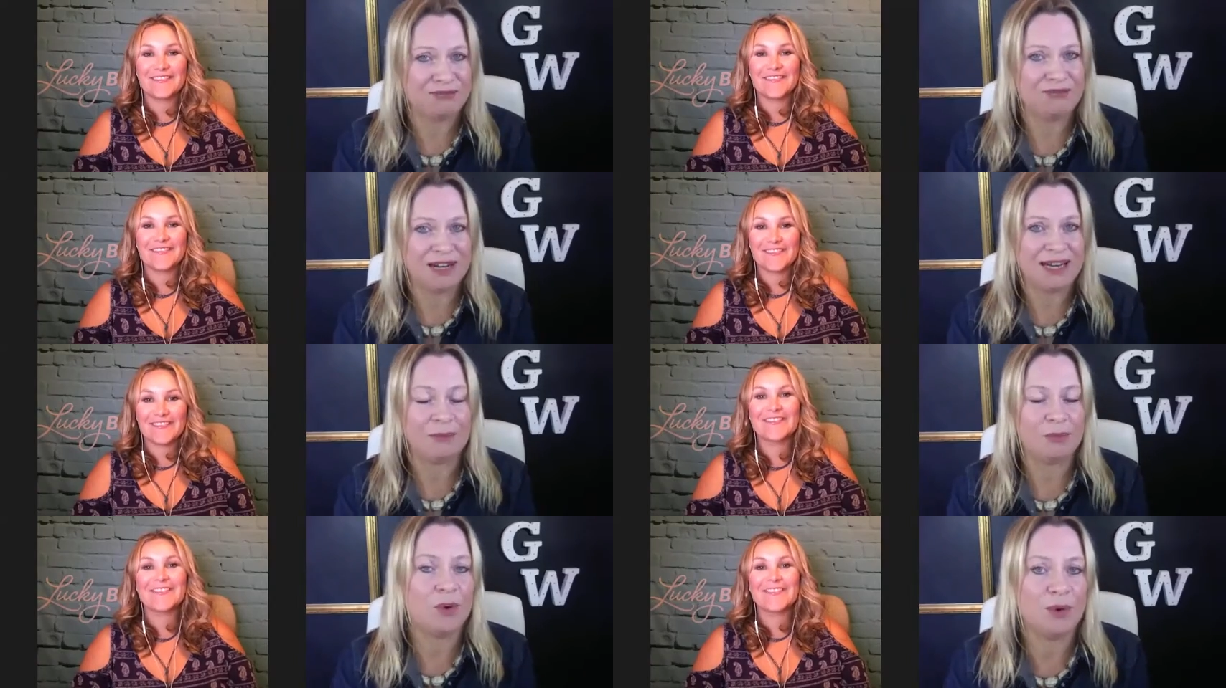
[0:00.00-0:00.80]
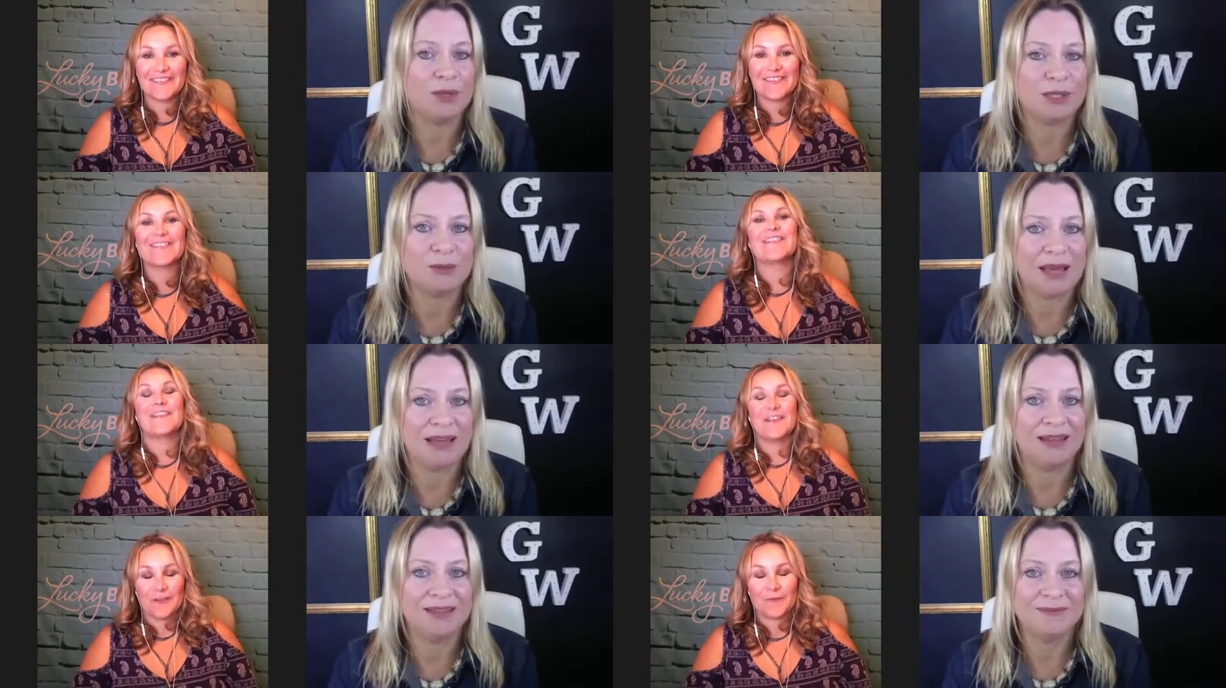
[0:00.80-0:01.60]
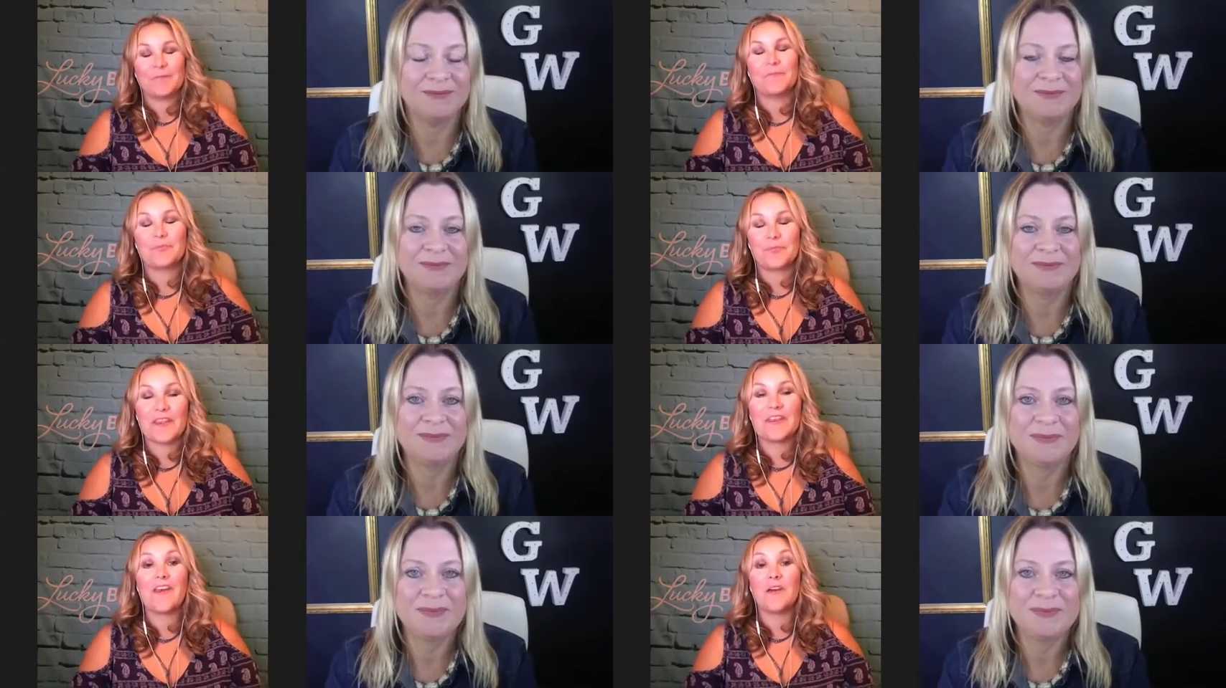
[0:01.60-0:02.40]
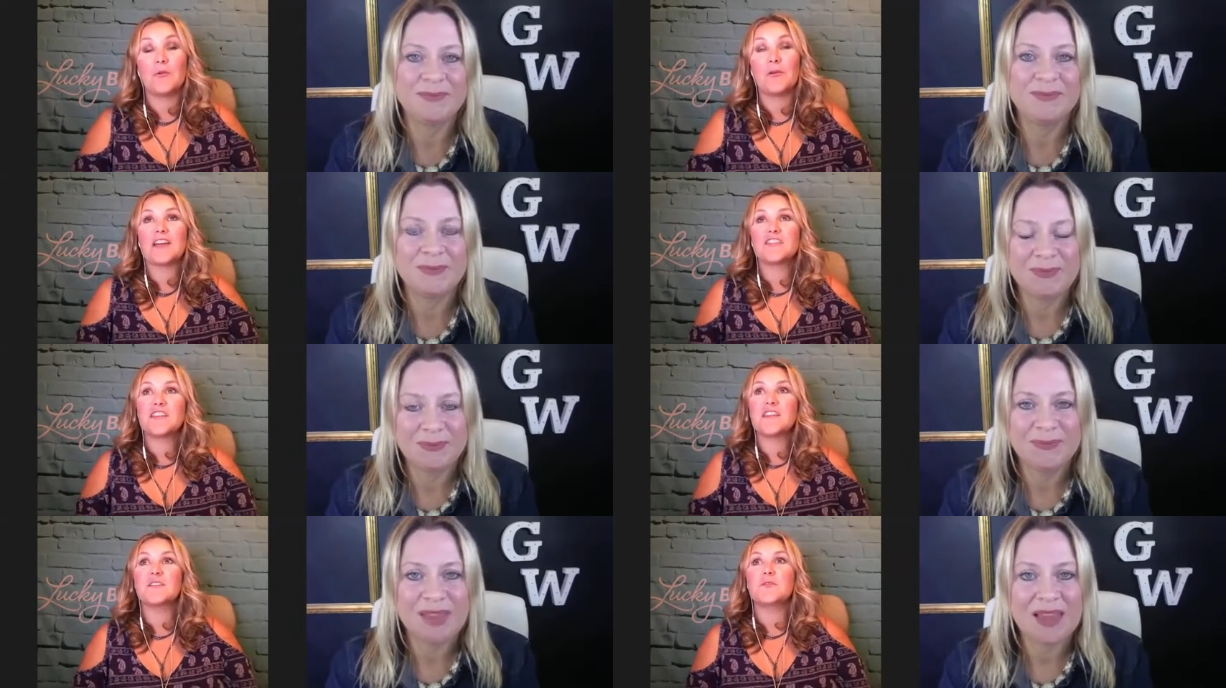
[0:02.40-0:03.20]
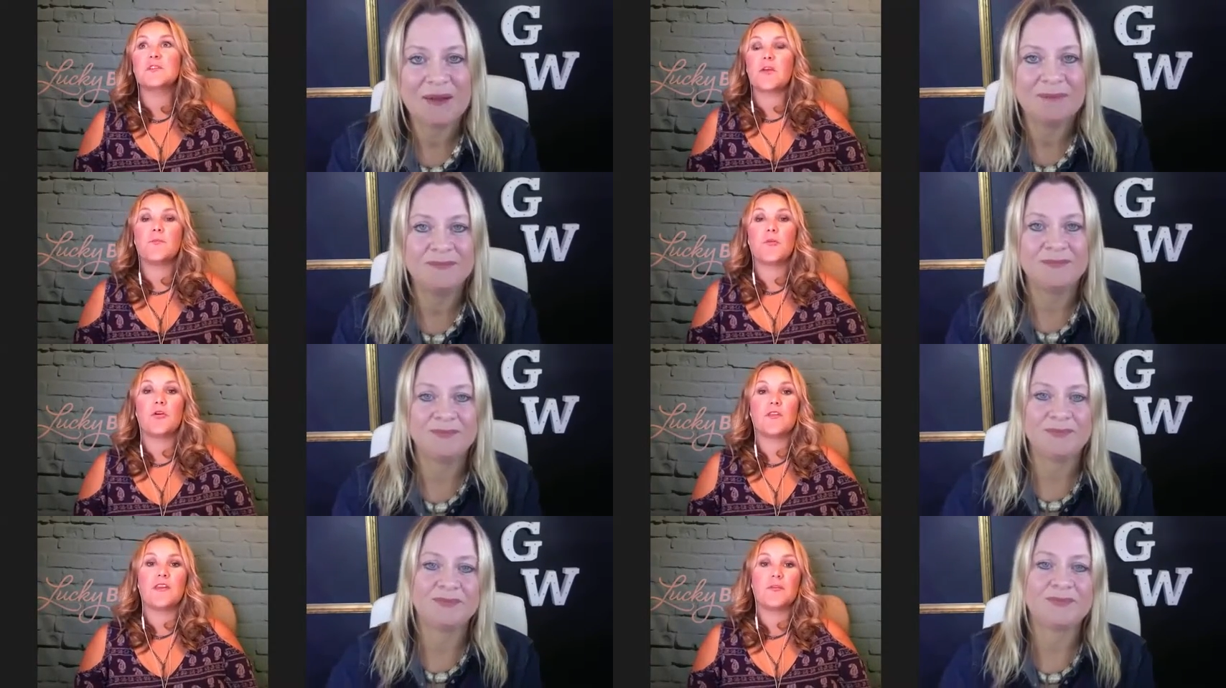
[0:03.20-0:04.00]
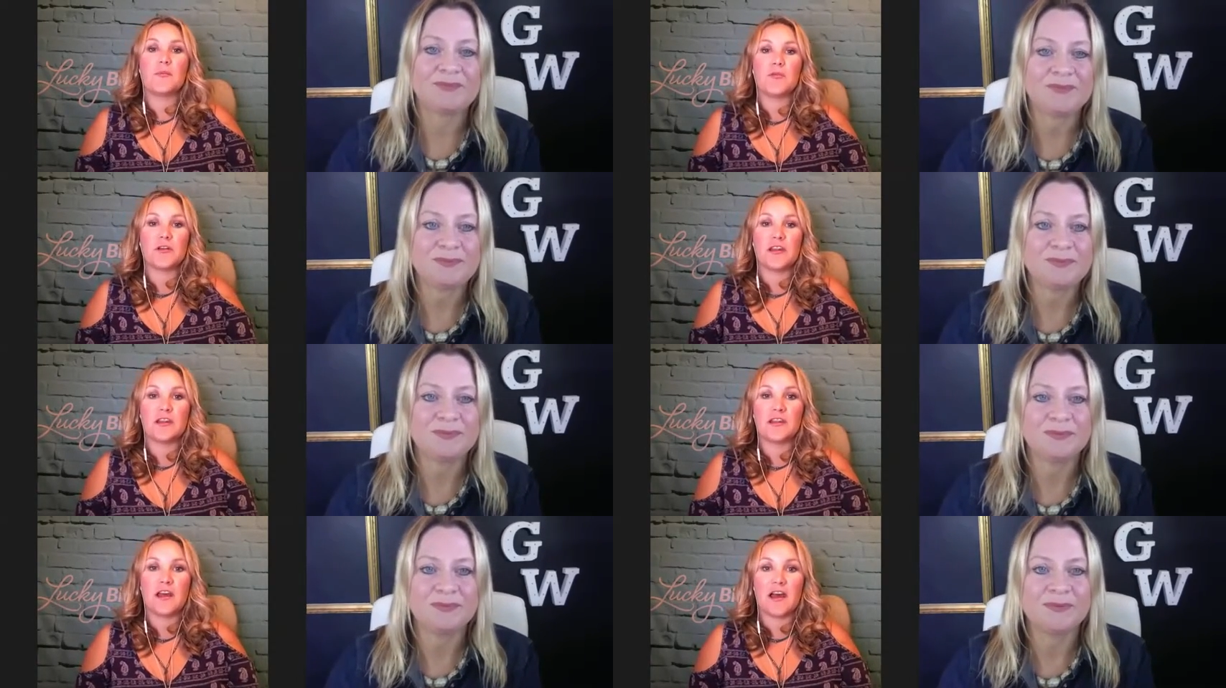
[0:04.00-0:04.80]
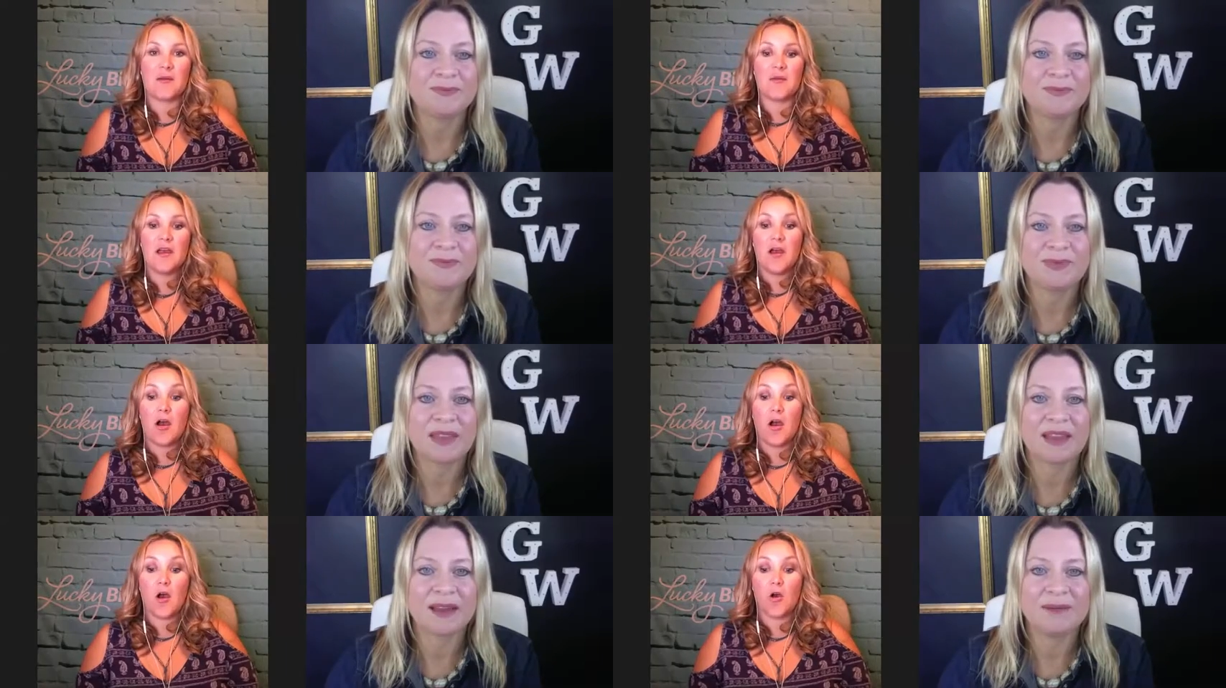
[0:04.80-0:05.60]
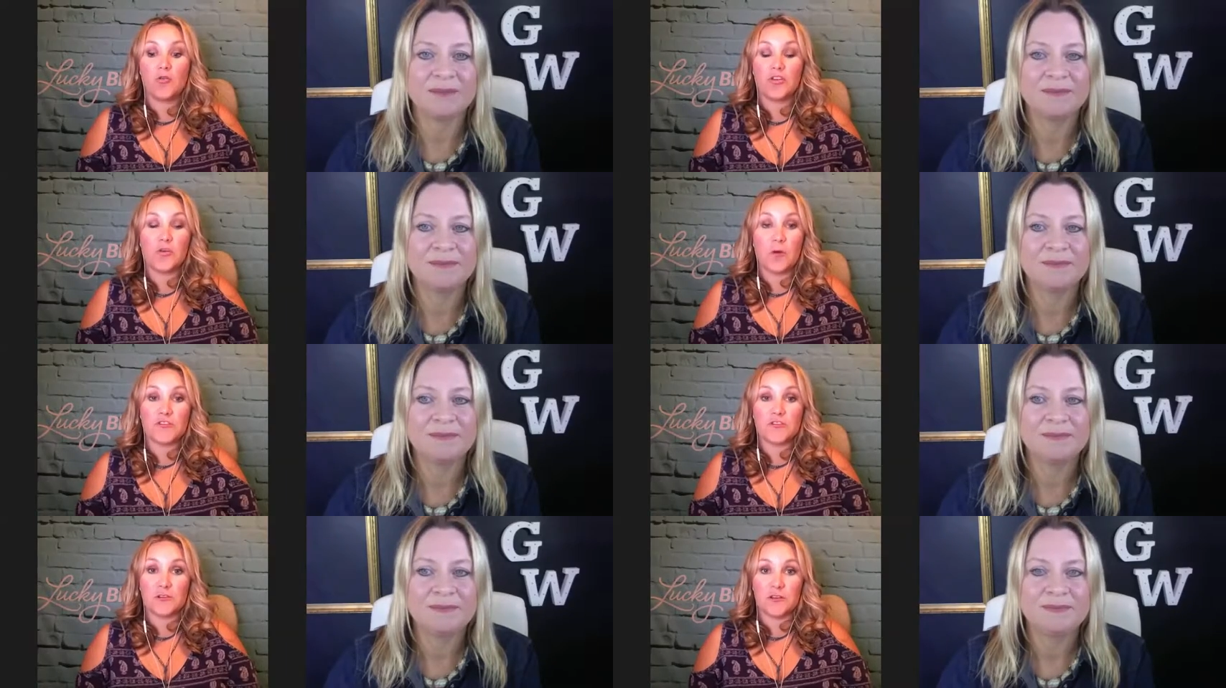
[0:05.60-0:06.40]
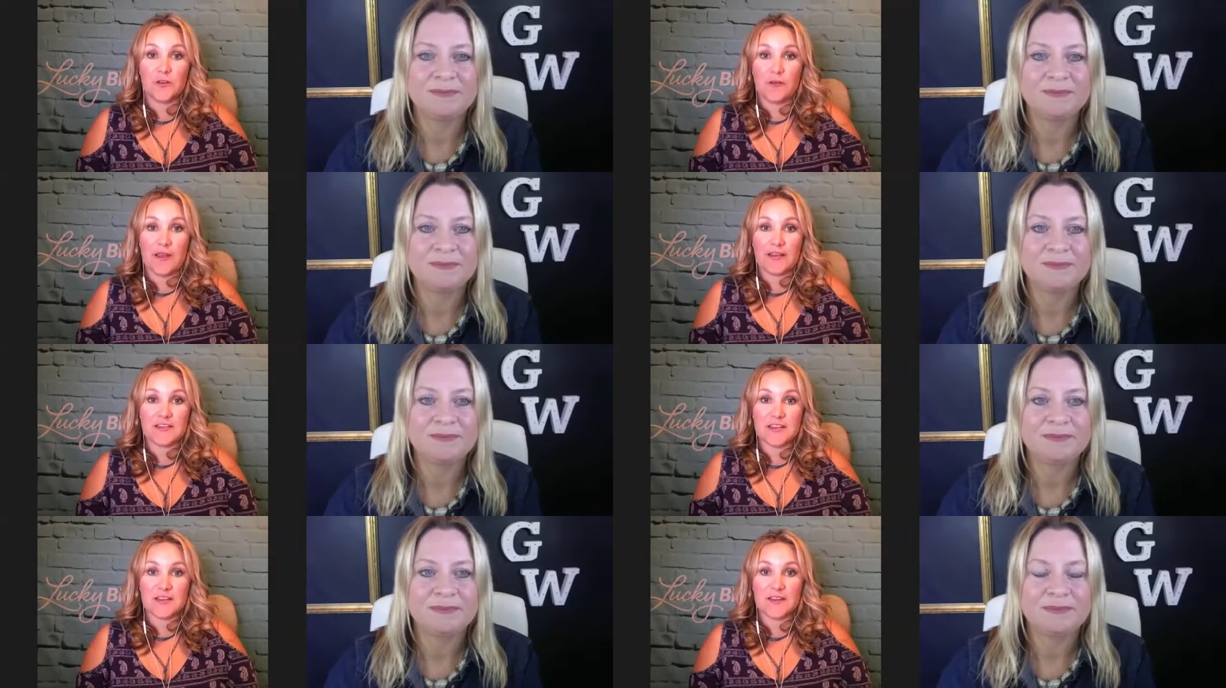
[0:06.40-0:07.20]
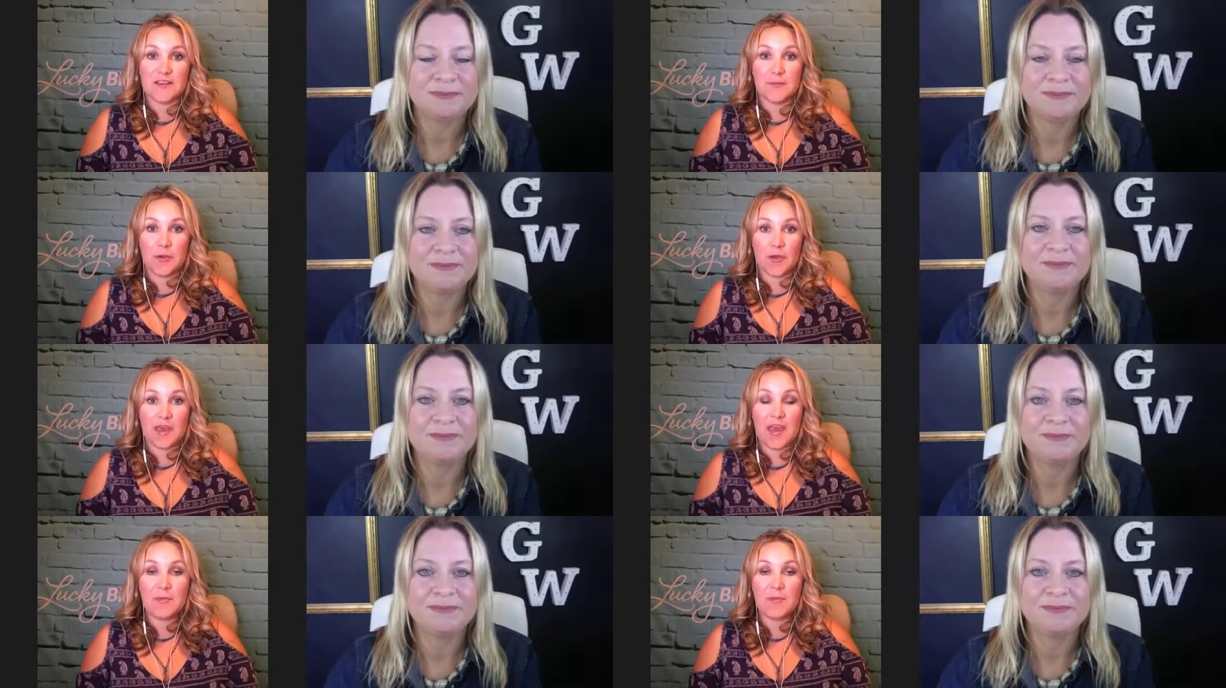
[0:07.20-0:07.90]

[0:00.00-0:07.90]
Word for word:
Speaker 1: really important to me.
Speaker 2: Yeah, well, actually, this was so important that we put in um, a whole new module around this in the boot camp